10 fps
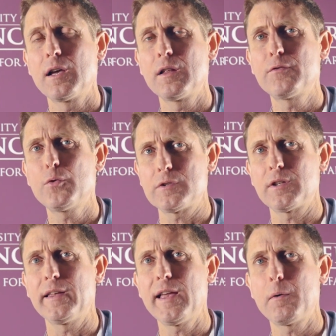
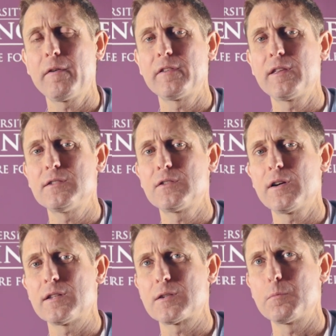Unfortunately, however, these
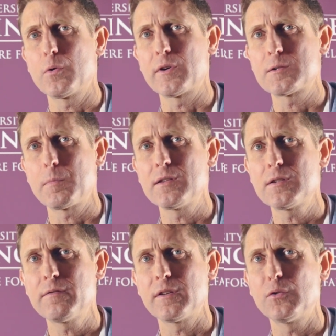diets are more
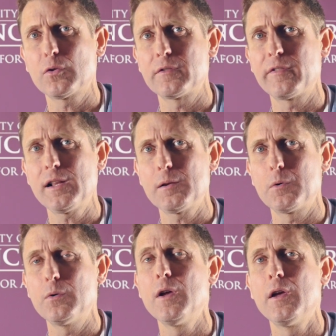expensive and not
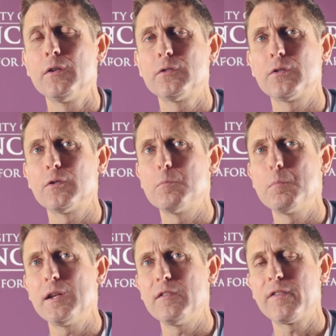available to
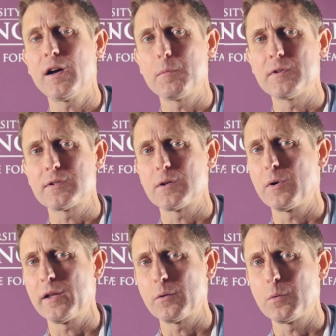many farmers
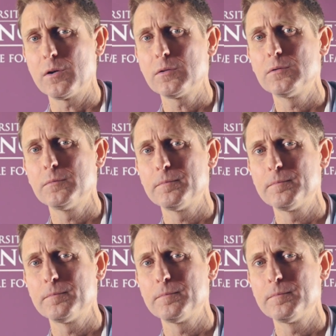around the world.